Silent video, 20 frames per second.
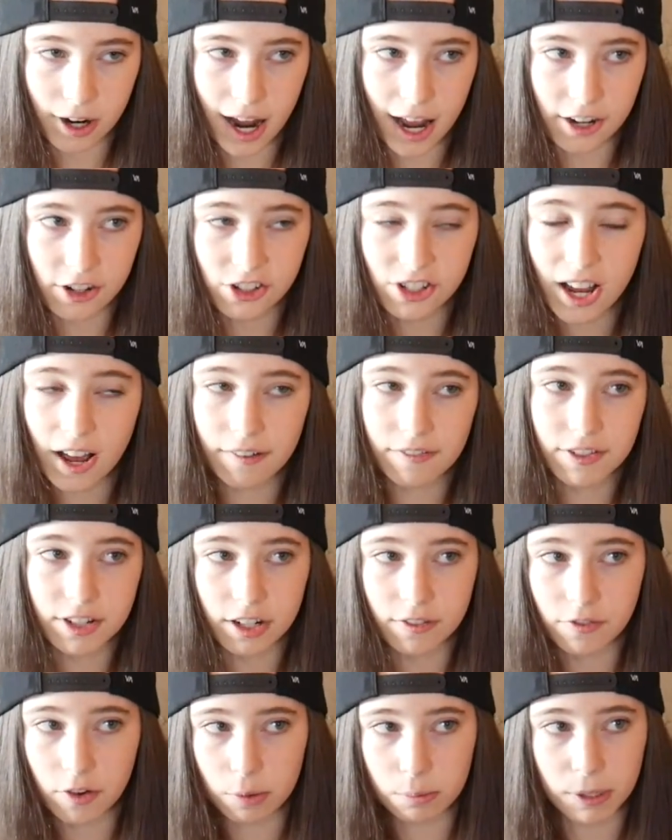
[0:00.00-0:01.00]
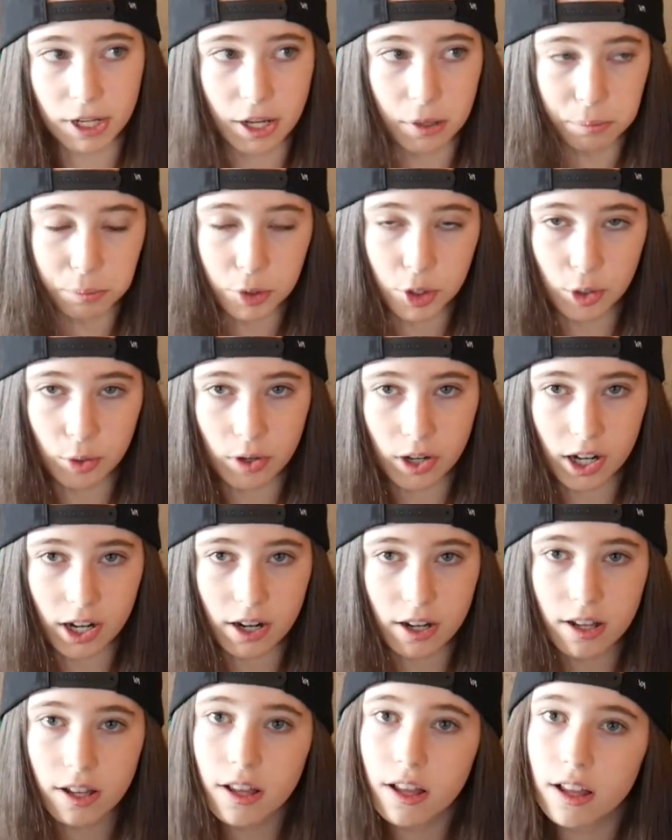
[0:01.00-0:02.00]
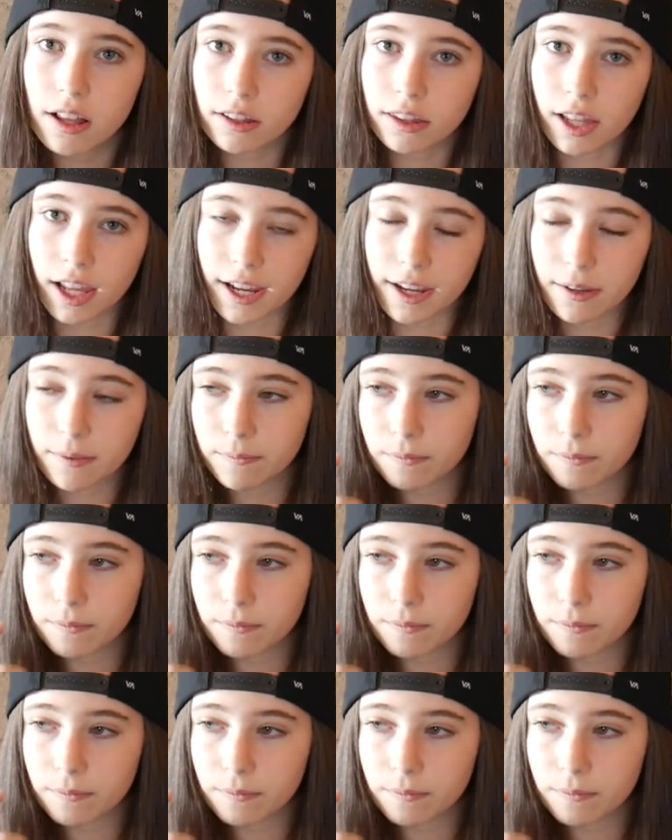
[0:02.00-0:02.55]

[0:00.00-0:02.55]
I just have stuff on my computer. Like,